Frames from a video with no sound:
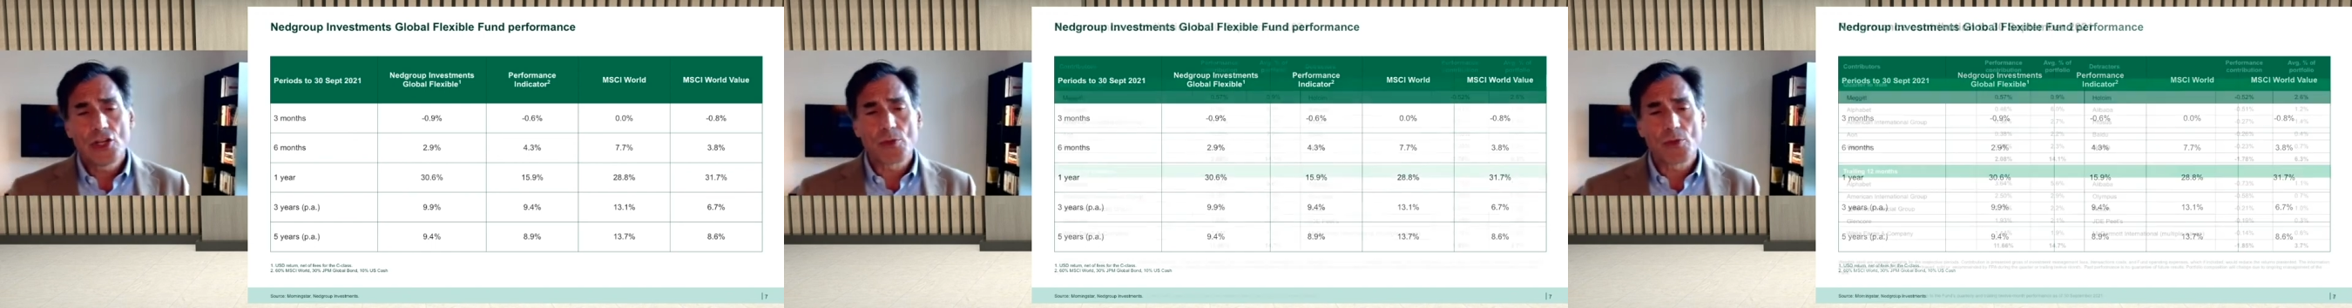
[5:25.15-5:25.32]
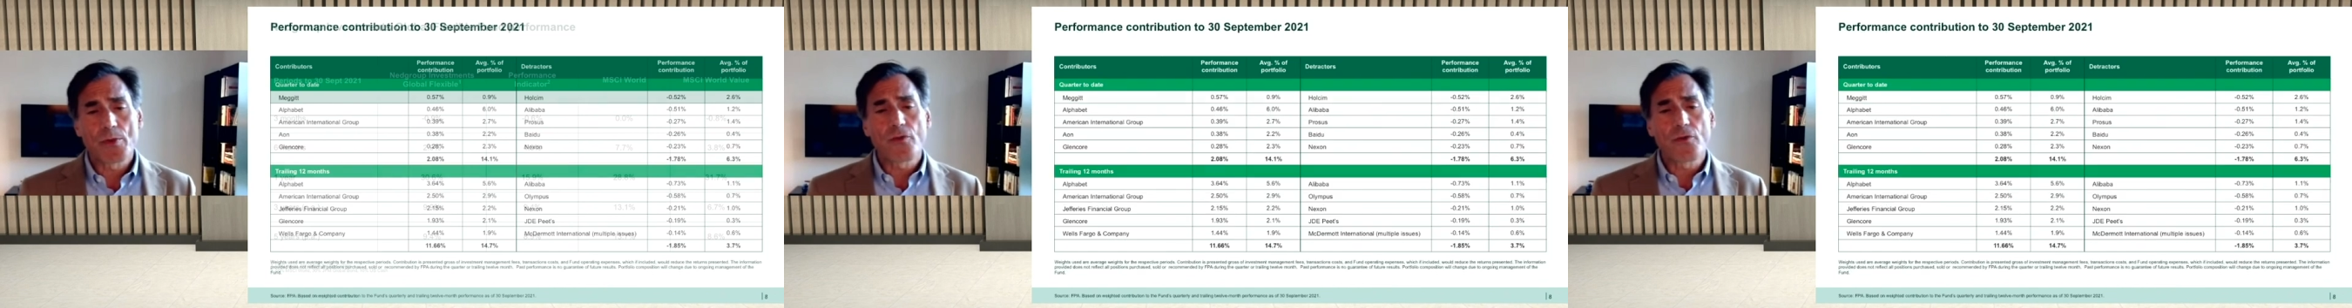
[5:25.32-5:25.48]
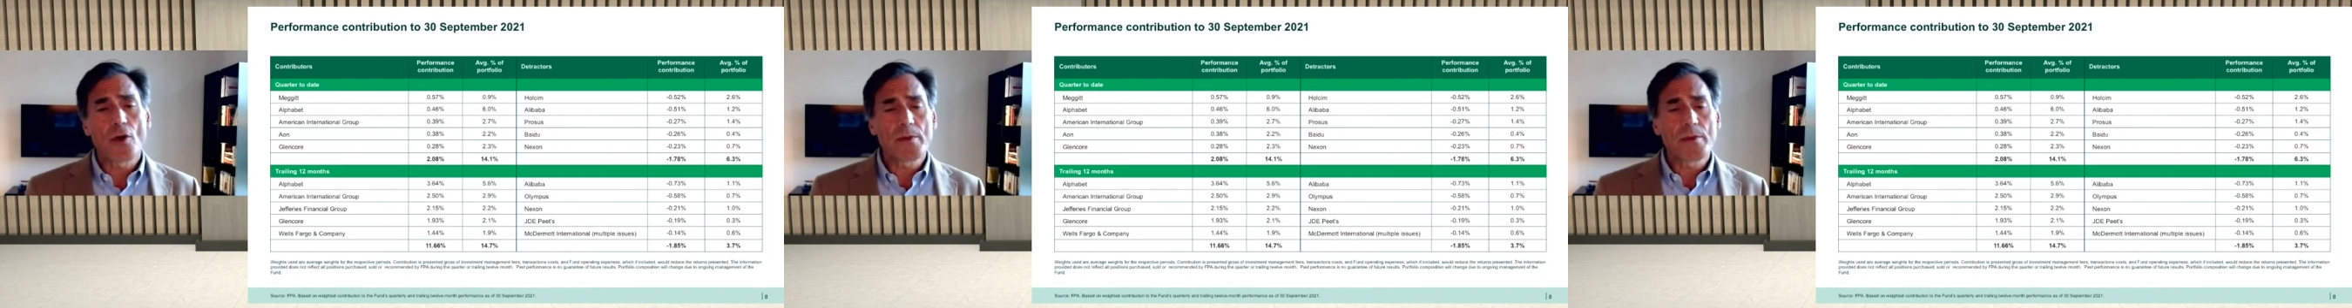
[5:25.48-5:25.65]
you
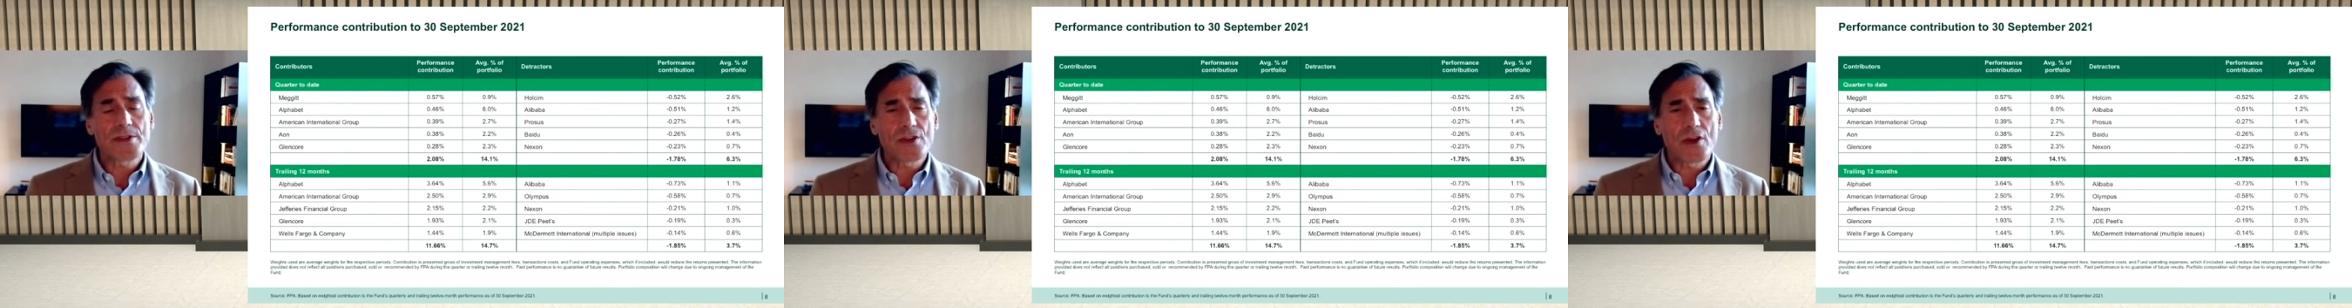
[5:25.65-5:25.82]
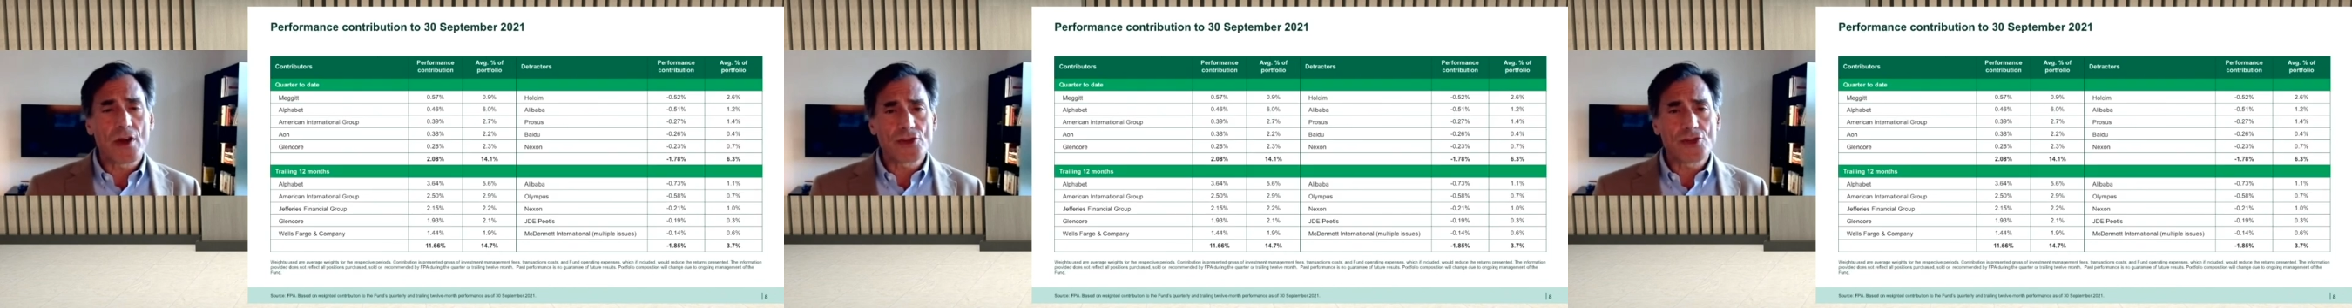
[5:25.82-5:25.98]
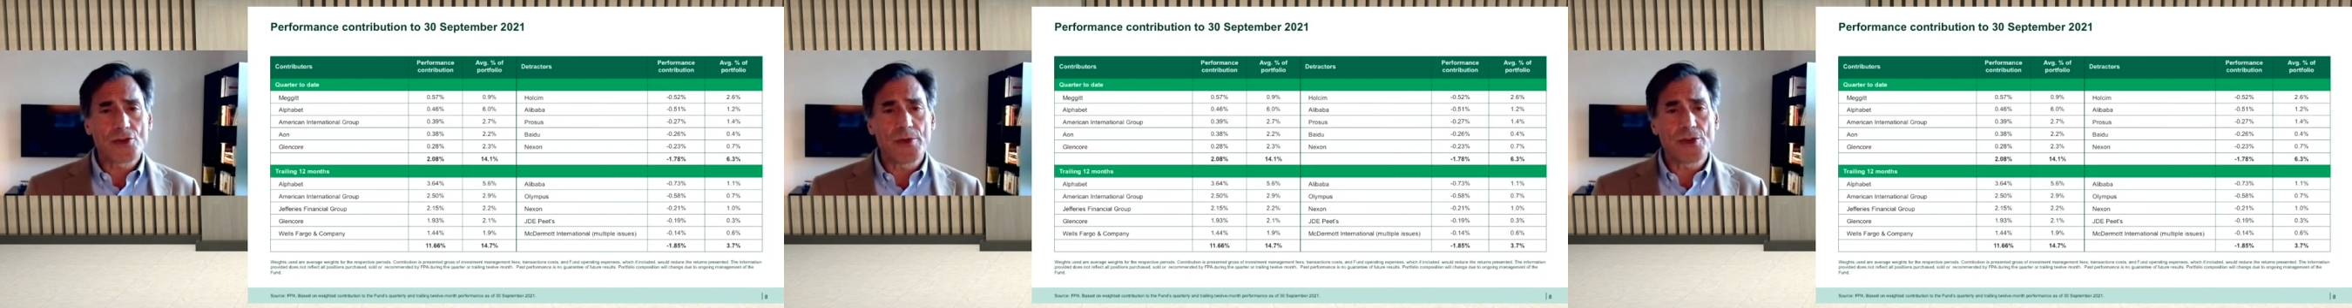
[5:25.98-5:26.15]
know, performance
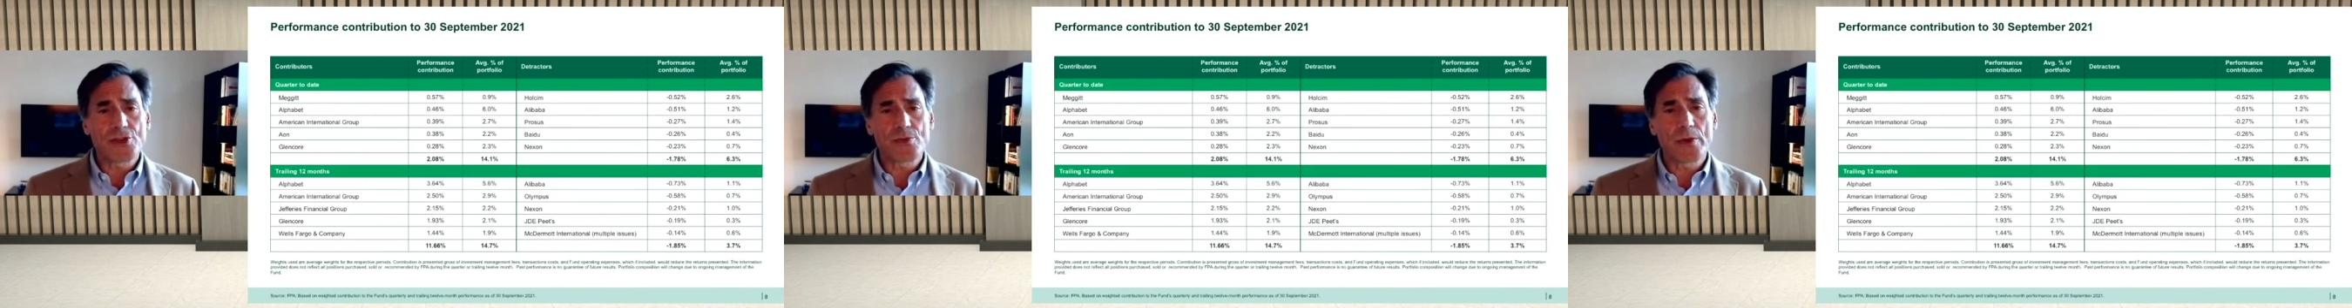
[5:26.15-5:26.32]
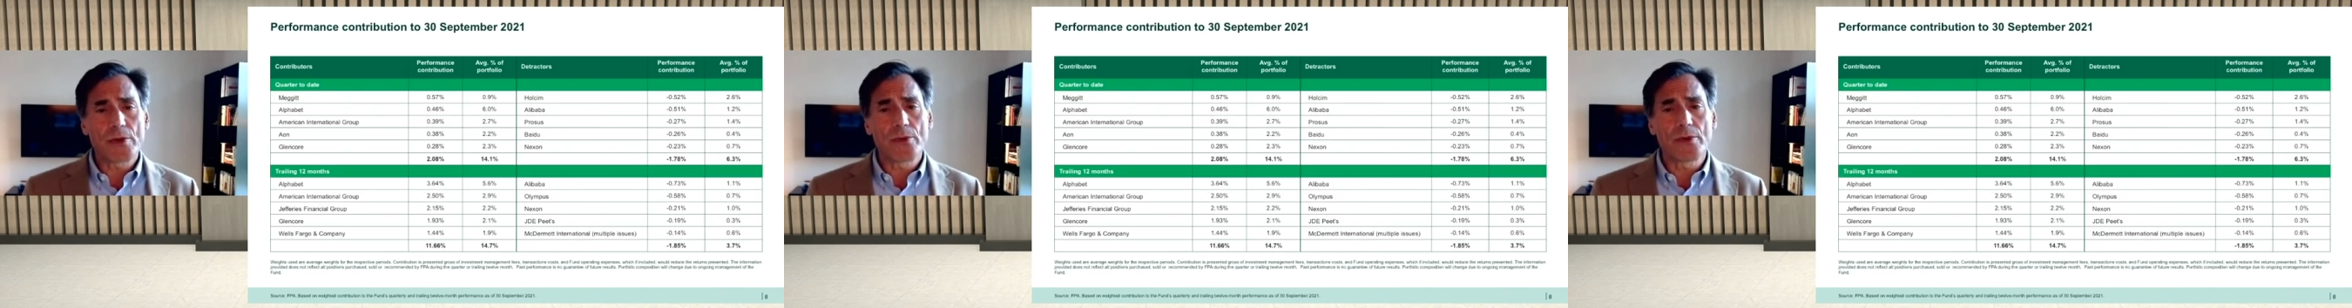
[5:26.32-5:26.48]
contribution,